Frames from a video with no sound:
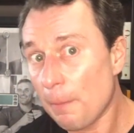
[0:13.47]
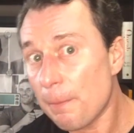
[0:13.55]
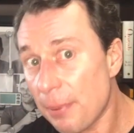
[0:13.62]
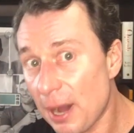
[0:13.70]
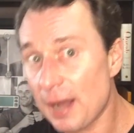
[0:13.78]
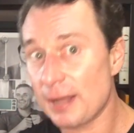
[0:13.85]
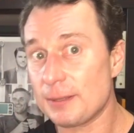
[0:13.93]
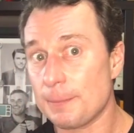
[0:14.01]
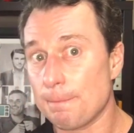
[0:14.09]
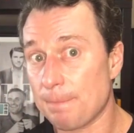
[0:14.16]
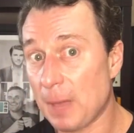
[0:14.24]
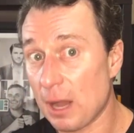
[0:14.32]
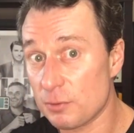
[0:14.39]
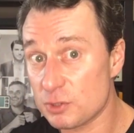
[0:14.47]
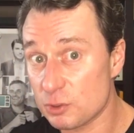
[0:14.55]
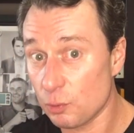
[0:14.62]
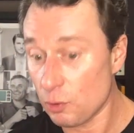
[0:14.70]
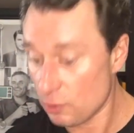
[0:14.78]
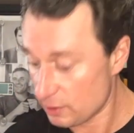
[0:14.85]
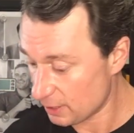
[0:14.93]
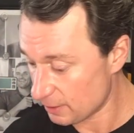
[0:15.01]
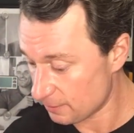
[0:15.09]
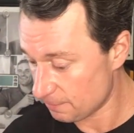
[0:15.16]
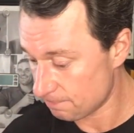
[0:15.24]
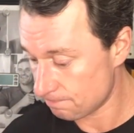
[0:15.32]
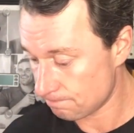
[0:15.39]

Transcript: But I was wounded.